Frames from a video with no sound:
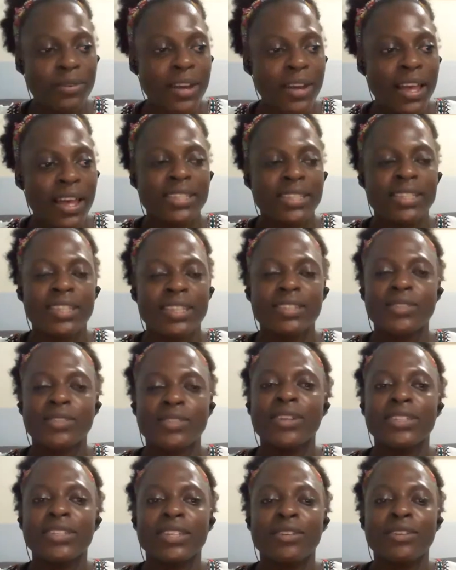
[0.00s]
there's
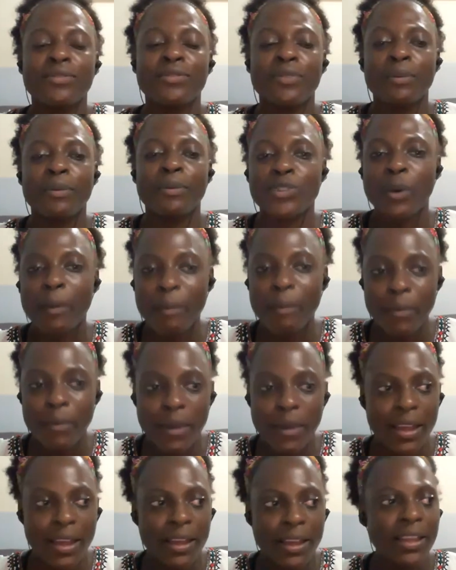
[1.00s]
content from Jumba.
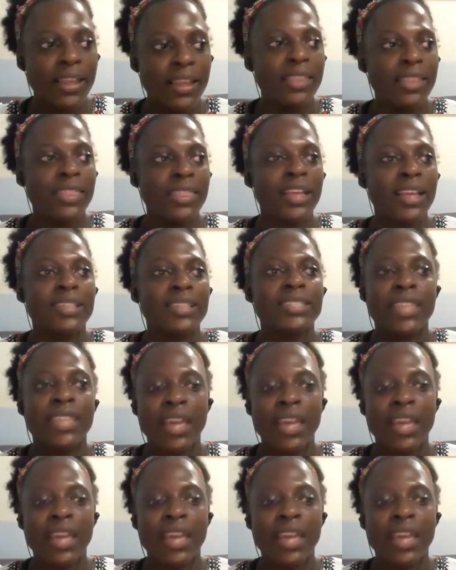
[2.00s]
That's that